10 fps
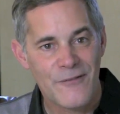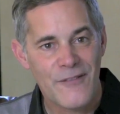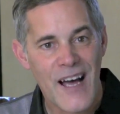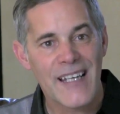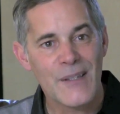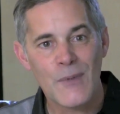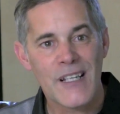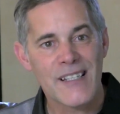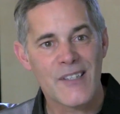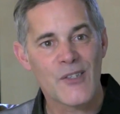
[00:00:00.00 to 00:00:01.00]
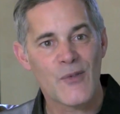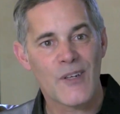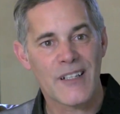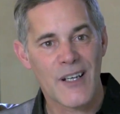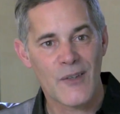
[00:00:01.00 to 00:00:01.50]
Find a place that you
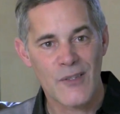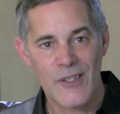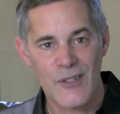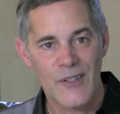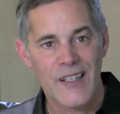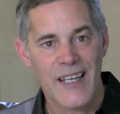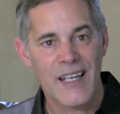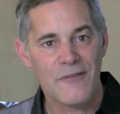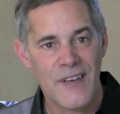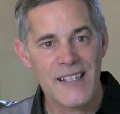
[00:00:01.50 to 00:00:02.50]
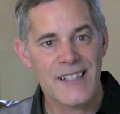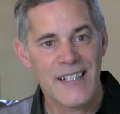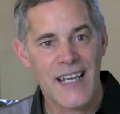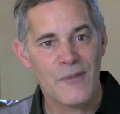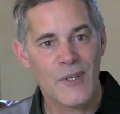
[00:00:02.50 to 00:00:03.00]
want to go to.
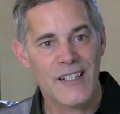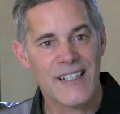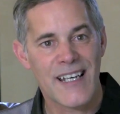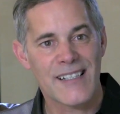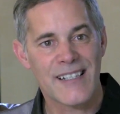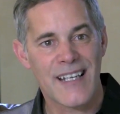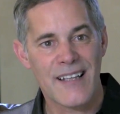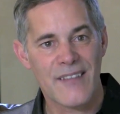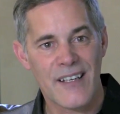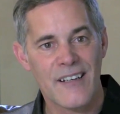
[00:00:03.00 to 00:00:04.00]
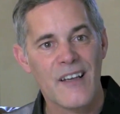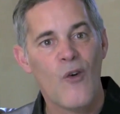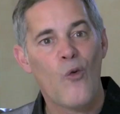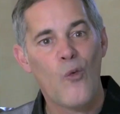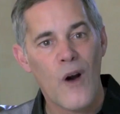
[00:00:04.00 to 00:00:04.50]
Investigate what it takes to get there.
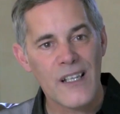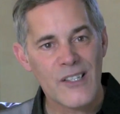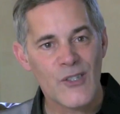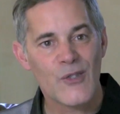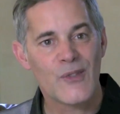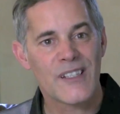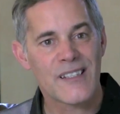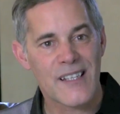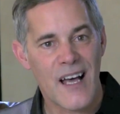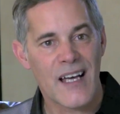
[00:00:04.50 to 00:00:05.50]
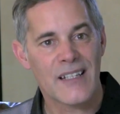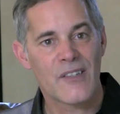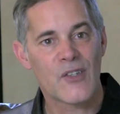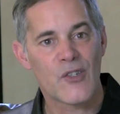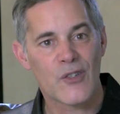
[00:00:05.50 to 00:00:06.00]
Once you decide
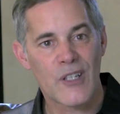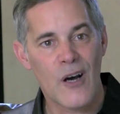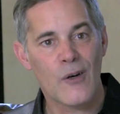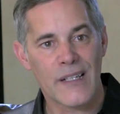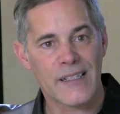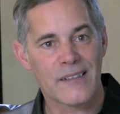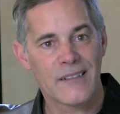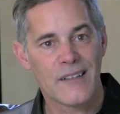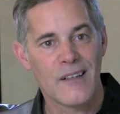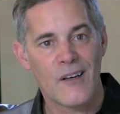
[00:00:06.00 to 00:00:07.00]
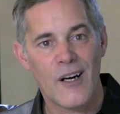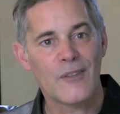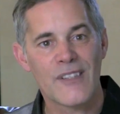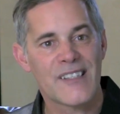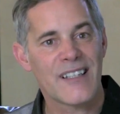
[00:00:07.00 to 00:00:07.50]
that you're going, all
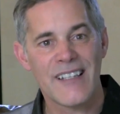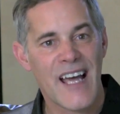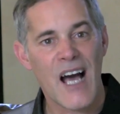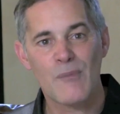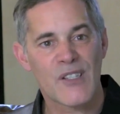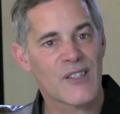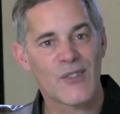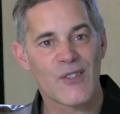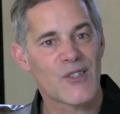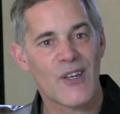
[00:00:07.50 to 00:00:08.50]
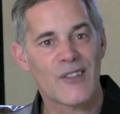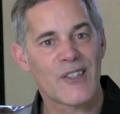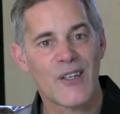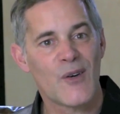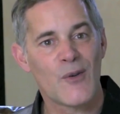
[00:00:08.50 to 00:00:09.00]
of a sudden the obstacles start
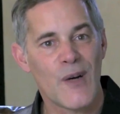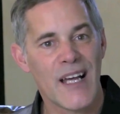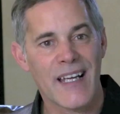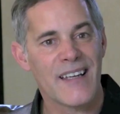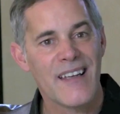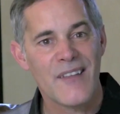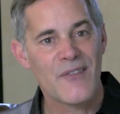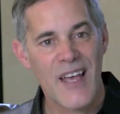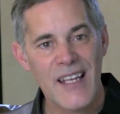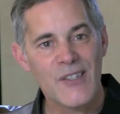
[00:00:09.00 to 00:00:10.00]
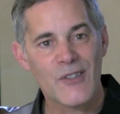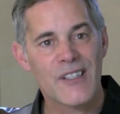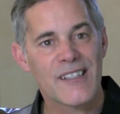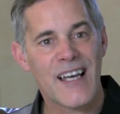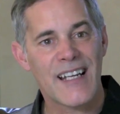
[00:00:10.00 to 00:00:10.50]
to go away. Then you're
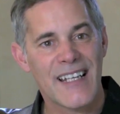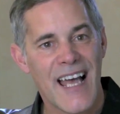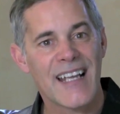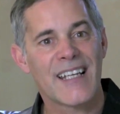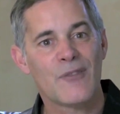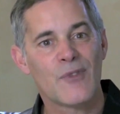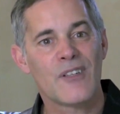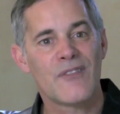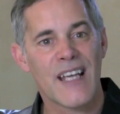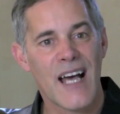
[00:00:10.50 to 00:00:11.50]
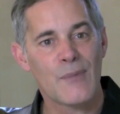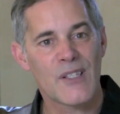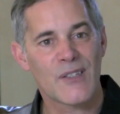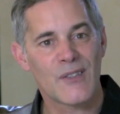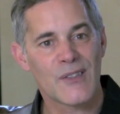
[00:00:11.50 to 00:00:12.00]
deciding how to get rid of the
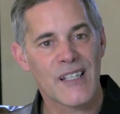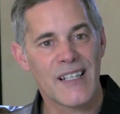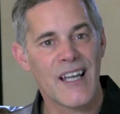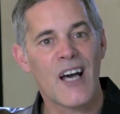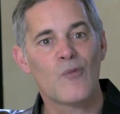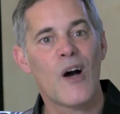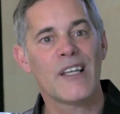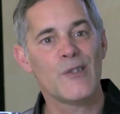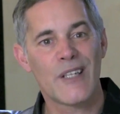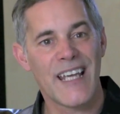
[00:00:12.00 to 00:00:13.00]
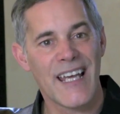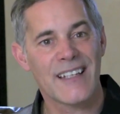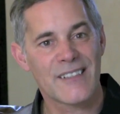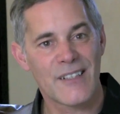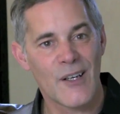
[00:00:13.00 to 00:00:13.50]
obstacles and not why you
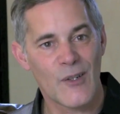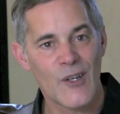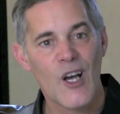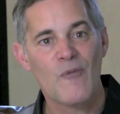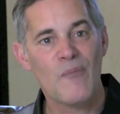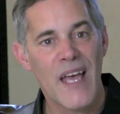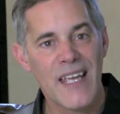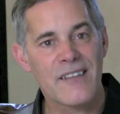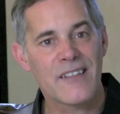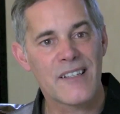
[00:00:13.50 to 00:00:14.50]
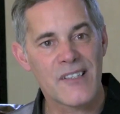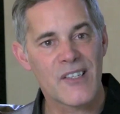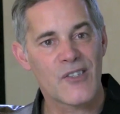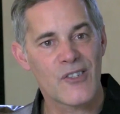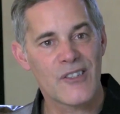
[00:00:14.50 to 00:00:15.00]
can't go. Make the
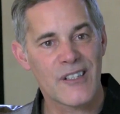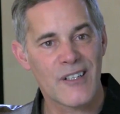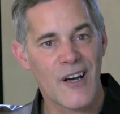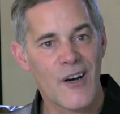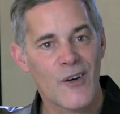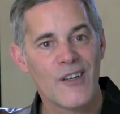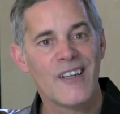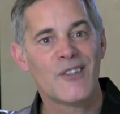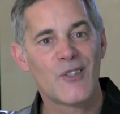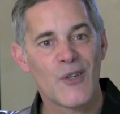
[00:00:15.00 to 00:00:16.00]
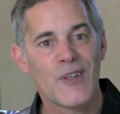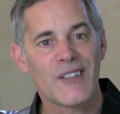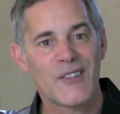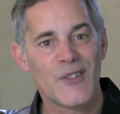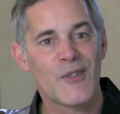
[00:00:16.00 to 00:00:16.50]
decision to go, do
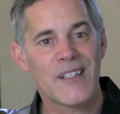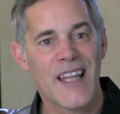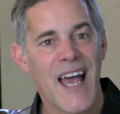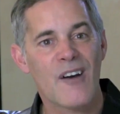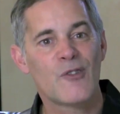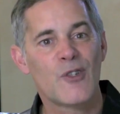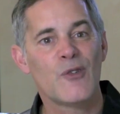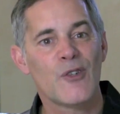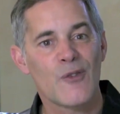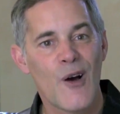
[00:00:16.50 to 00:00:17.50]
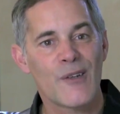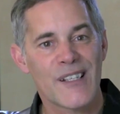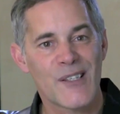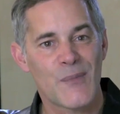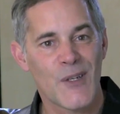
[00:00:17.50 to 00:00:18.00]
it now, do your own
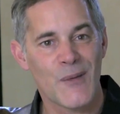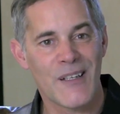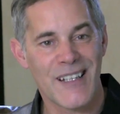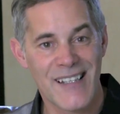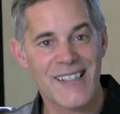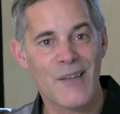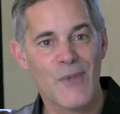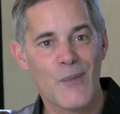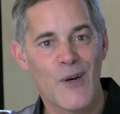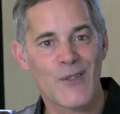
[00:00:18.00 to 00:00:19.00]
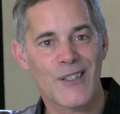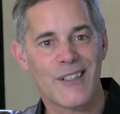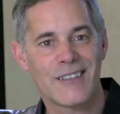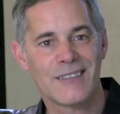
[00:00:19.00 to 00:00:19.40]
experiment, and send me a postcard.